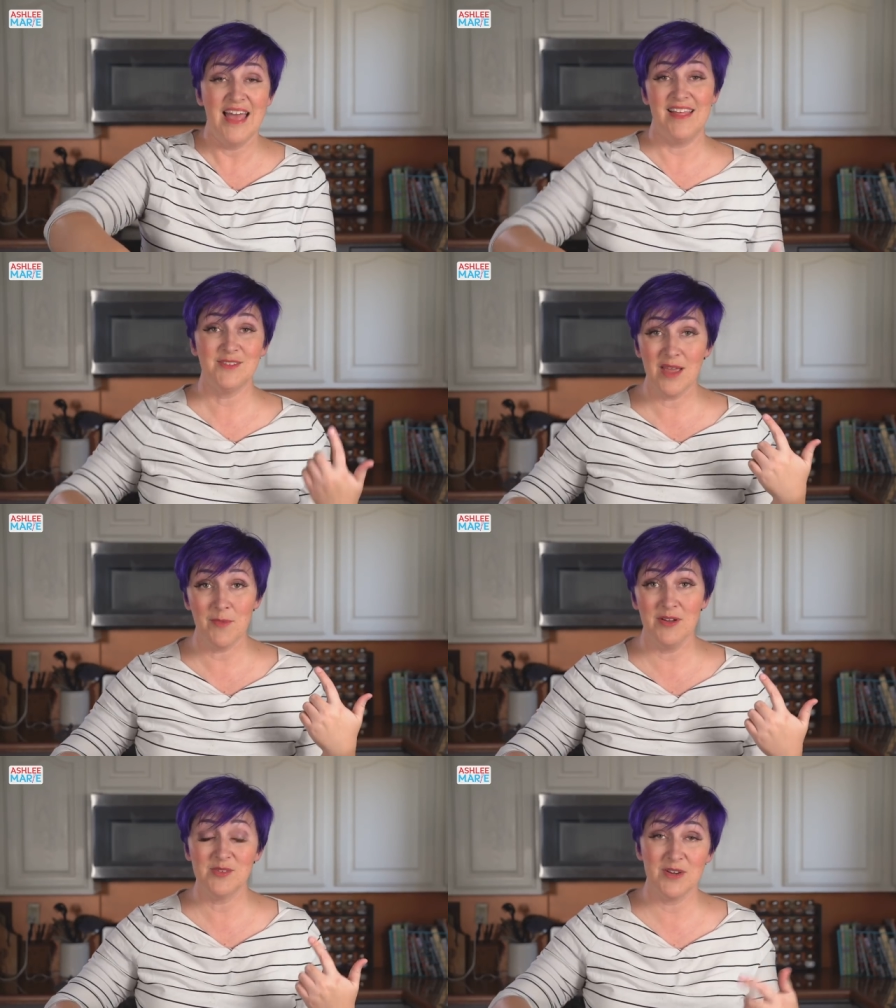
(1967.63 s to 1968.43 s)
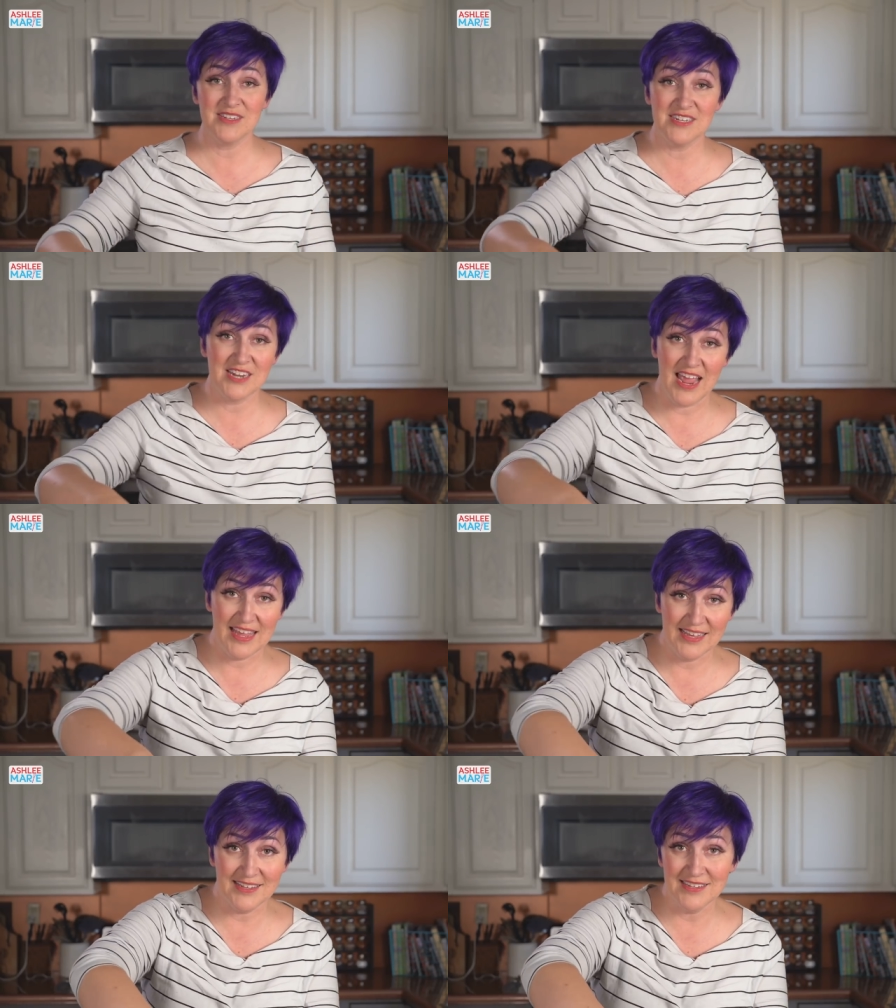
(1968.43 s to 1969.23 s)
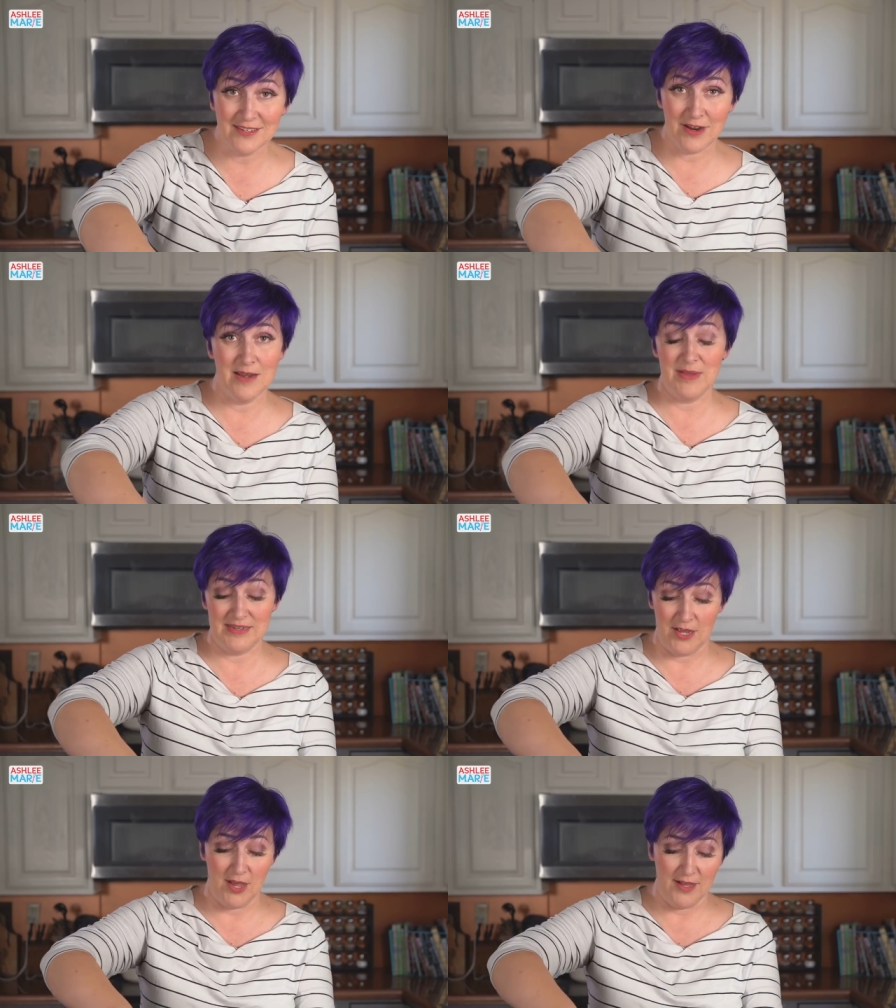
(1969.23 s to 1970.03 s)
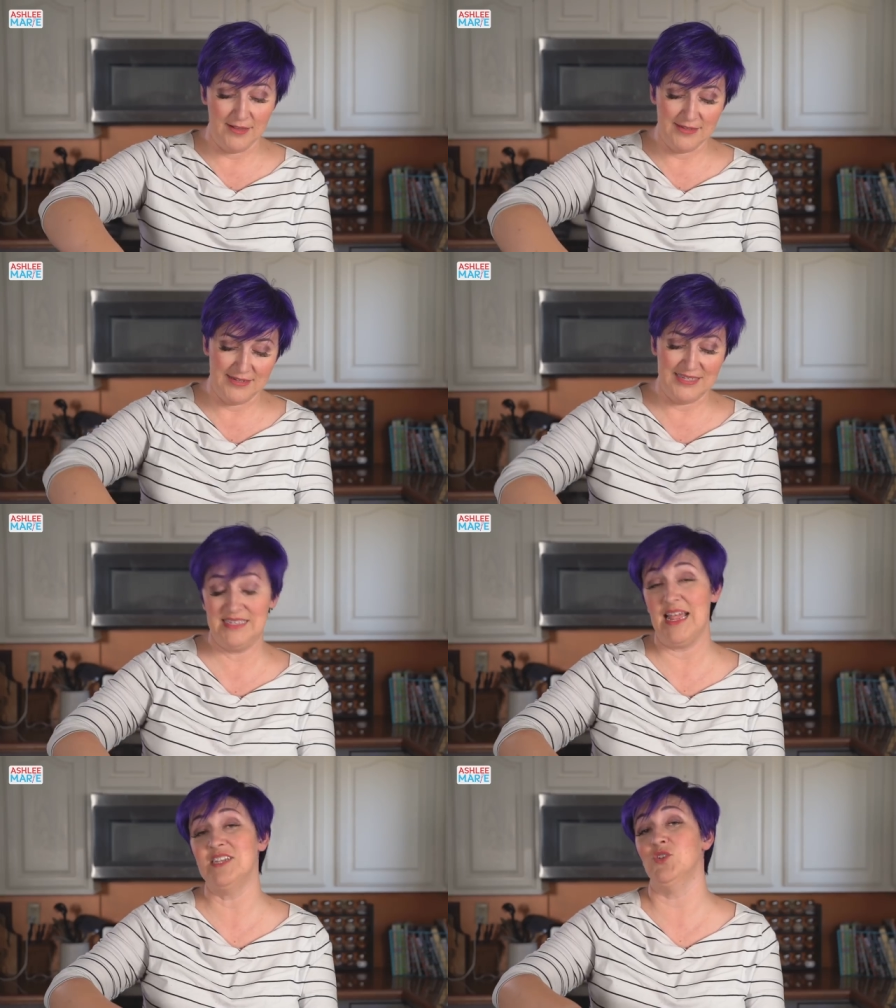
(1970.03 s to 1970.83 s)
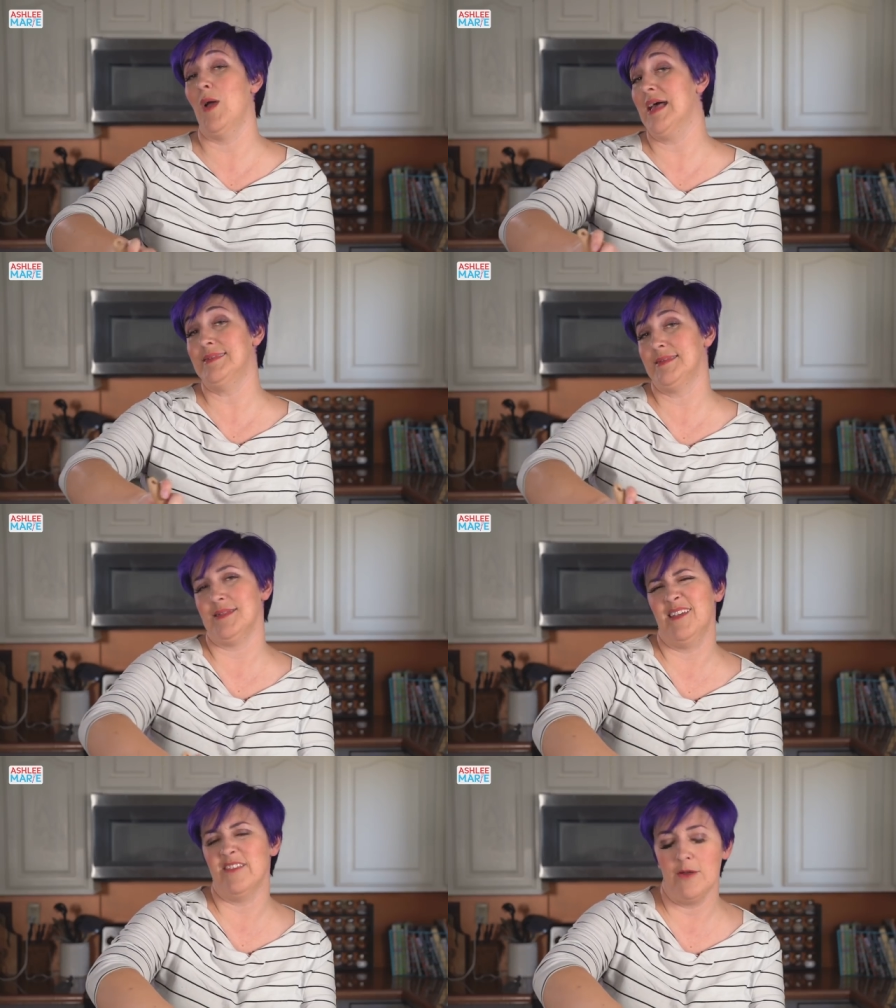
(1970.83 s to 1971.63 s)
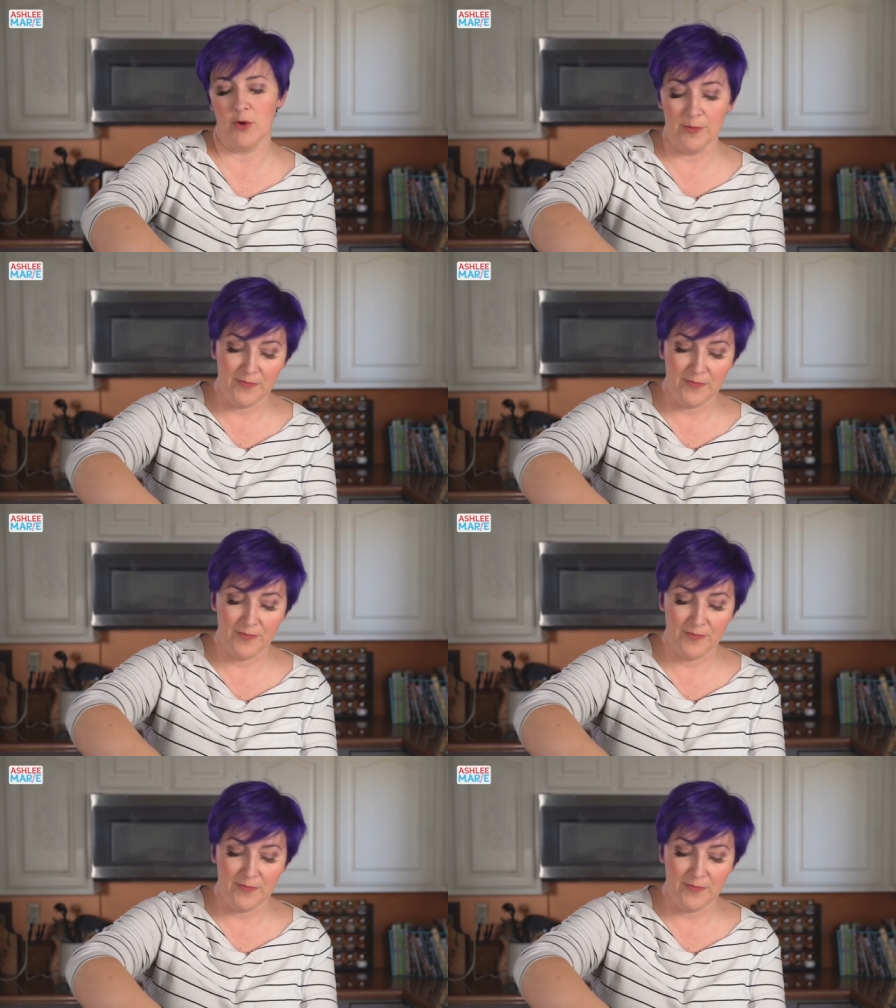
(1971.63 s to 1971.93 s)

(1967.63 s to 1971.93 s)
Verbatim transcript: That's why I'm always wearing such high heels, trying to be tall and statuesque. Love that word.